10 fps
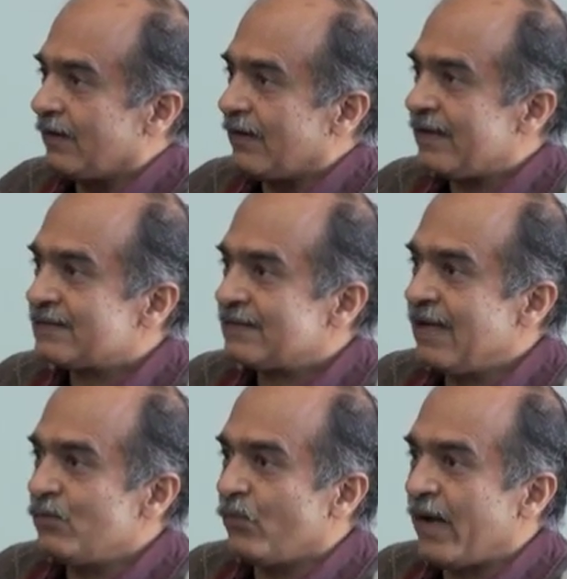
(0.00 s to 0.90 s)
Less
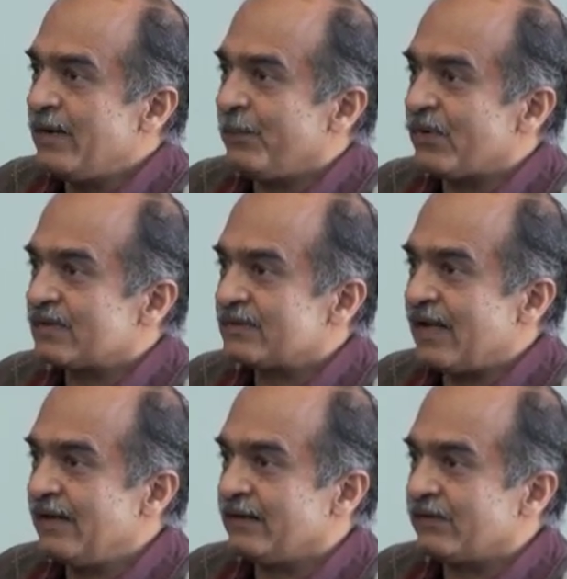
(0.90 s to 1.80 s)
than
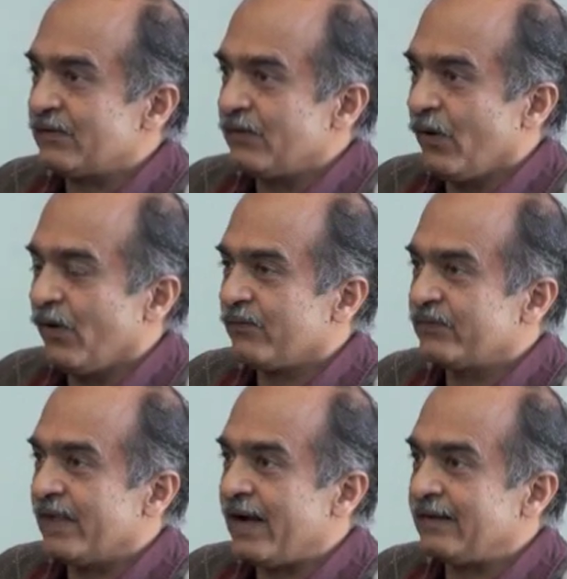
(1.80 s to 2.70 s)
1%
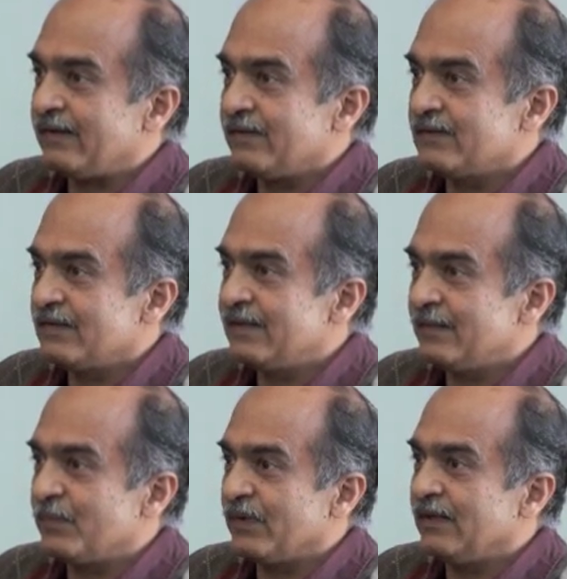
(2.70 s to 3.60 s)
of that
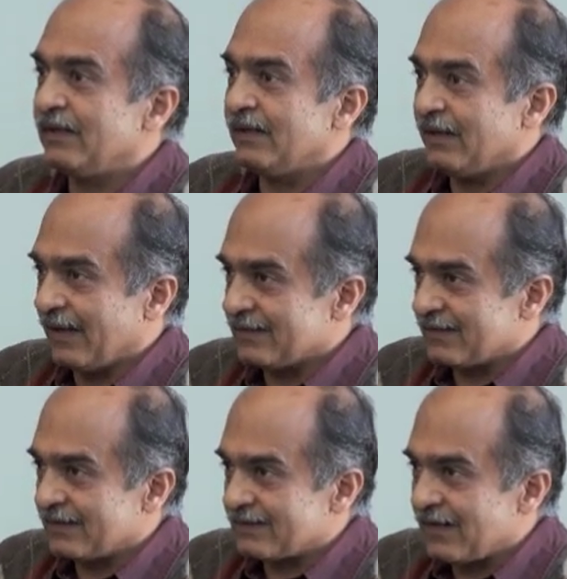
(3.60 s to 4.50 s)
GDP
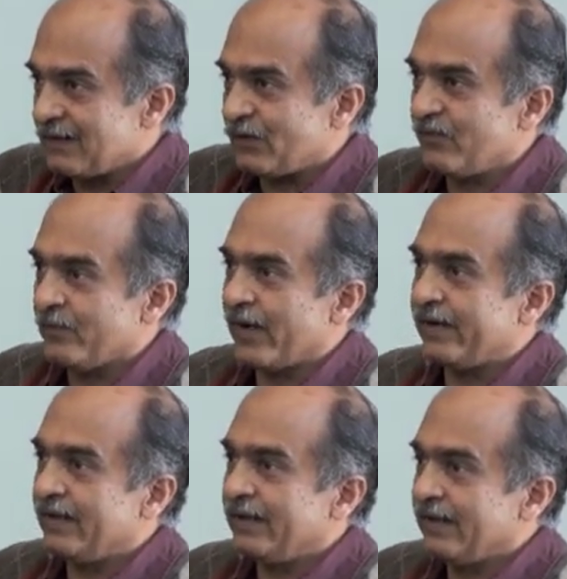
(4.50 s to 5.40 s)
as a result of
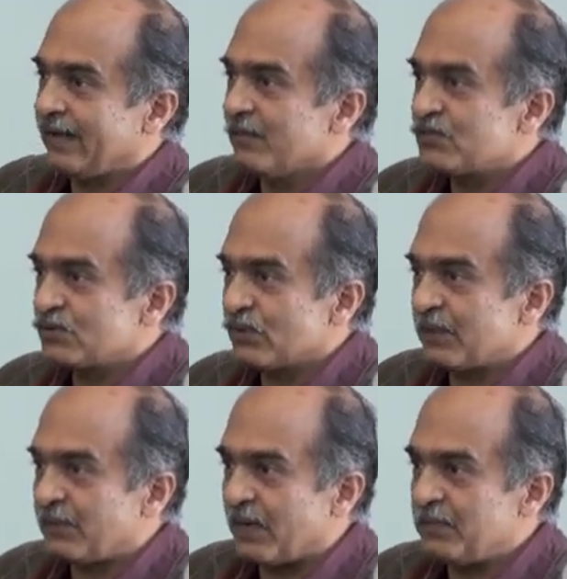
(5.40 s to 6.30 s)
mining comes to
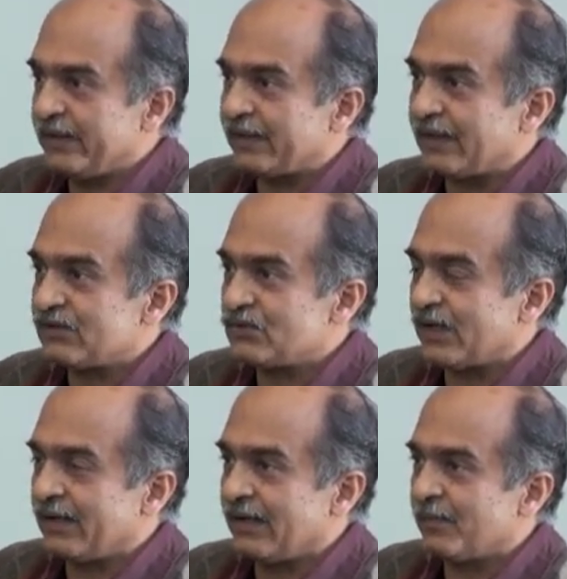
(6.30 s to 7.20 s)
the public
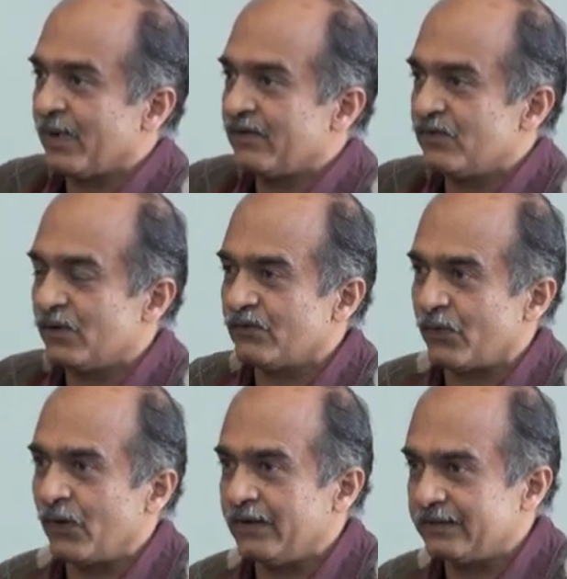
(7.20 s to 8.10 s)
exchequer by way of
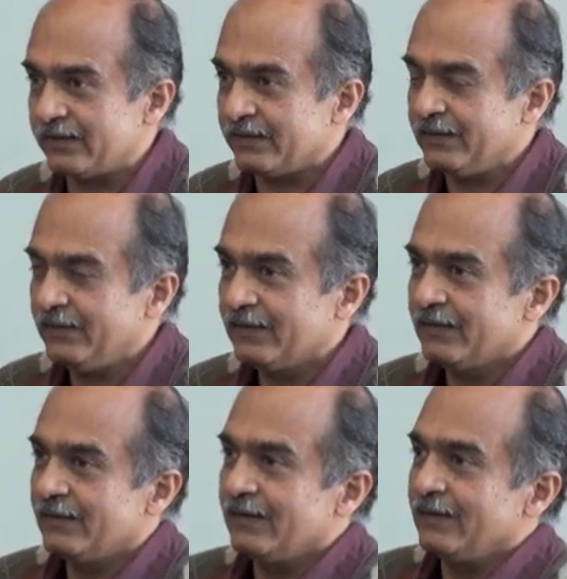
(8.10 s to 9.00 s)
royalty.
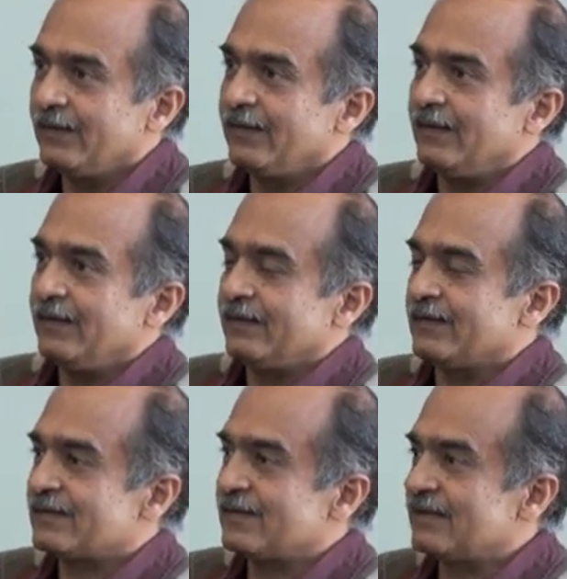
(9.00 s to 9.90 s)

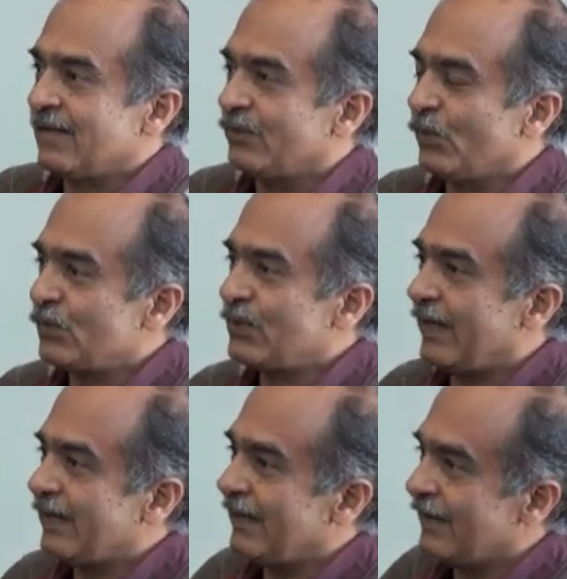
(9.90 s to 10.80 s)
Justice Santosh
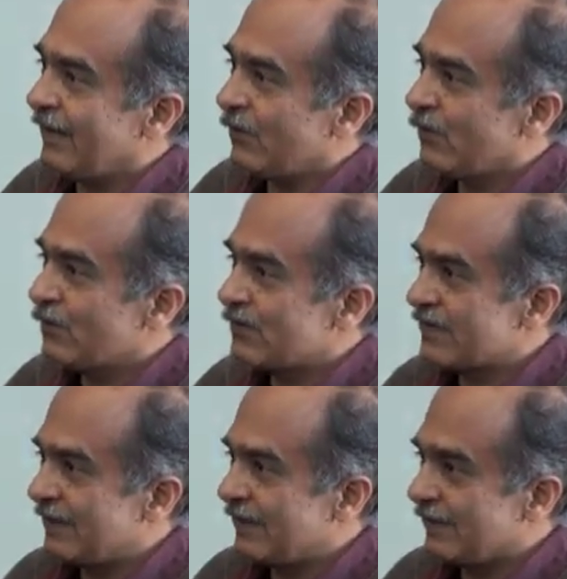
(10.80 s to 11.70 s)
Hegde, who
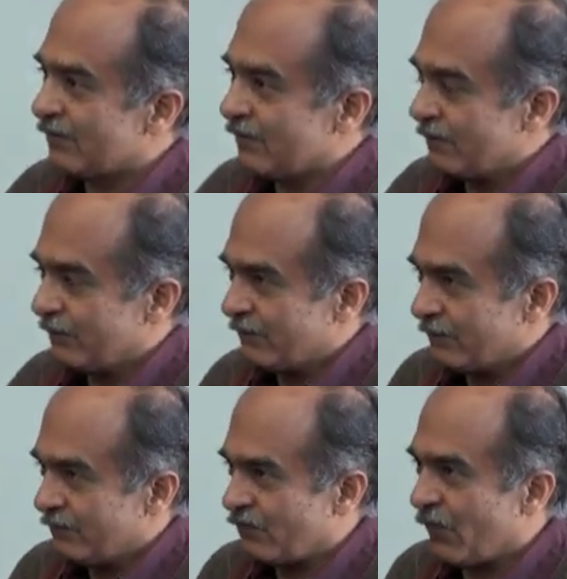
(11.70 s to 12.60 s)
is the
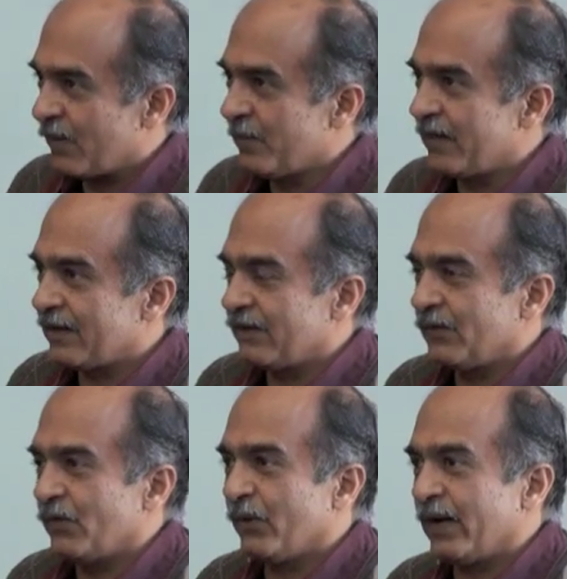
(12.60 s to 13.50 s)
former
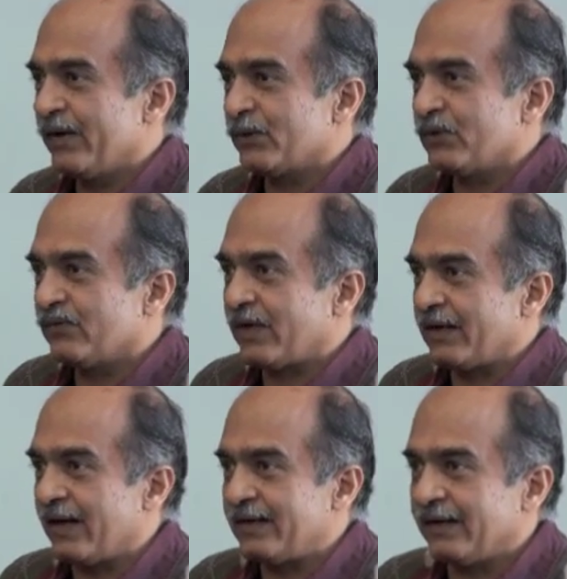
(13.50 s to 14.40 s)
Lokayukt of
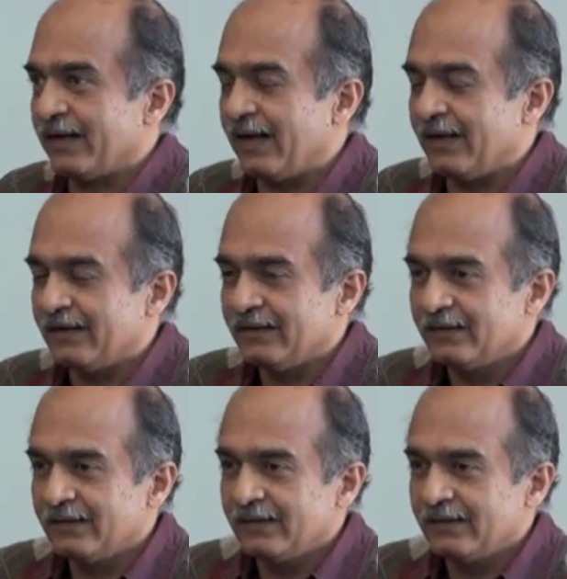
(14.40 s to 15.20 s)
Karnataka,